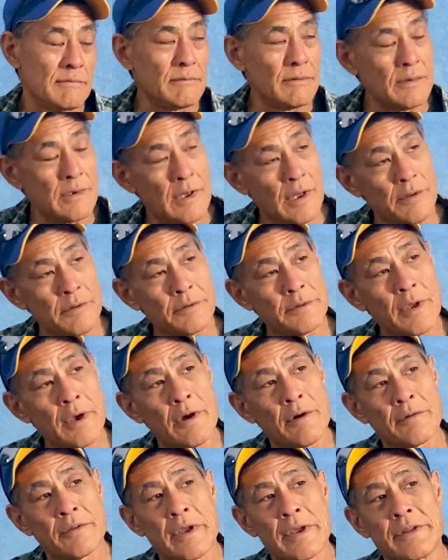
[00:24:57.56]
Well,
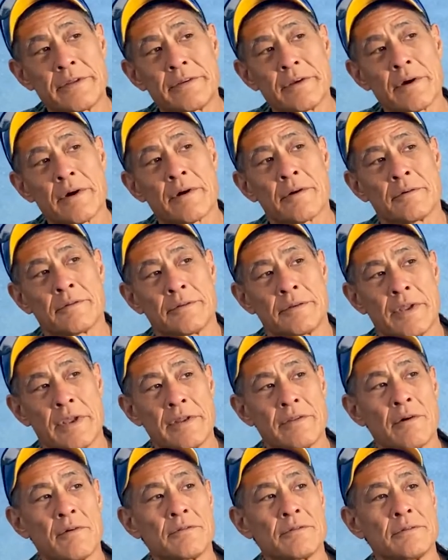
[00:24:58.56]
no, they
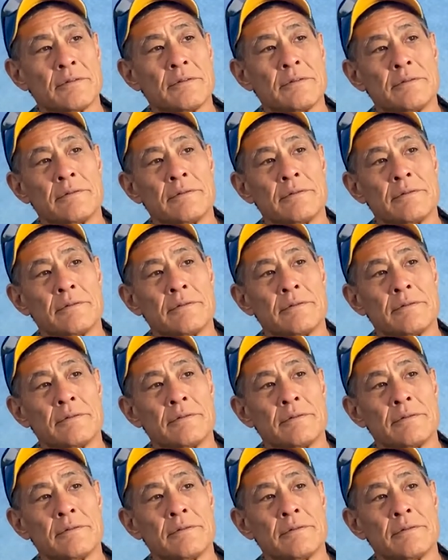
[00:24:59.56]
don't.